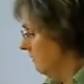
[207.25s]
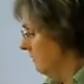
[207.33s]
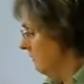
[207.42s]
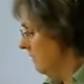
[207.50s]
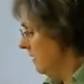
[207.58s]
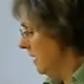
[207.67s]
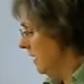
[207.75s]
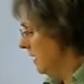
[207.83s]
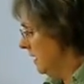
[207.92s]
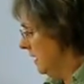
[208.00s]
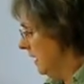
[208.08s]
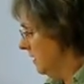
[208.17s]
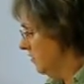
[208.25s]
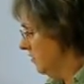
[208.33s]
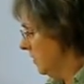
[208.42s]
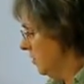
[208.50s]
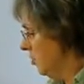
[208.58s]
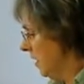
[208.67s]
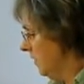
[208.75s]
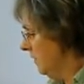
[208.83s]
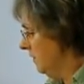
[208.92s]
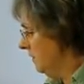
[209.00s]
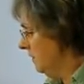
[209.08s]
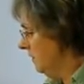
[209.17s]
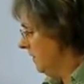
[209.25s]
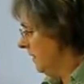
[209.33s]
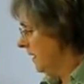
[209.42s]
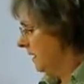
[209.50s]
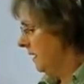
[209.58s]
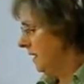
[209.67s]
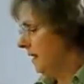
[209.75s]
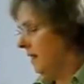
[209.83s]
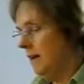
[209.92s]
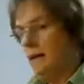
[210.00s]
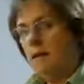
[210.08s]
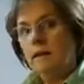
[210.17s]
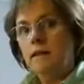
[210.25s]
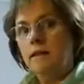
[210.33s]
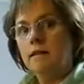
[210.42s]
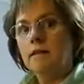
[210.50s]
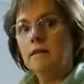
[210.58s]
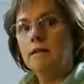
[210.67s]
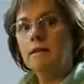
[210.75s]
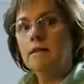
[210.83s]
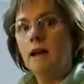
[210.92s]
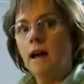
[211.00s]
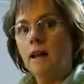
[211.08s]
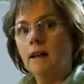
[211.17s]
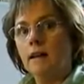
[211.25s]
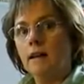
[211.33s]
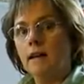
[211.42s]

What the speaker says: right next to each other, sun.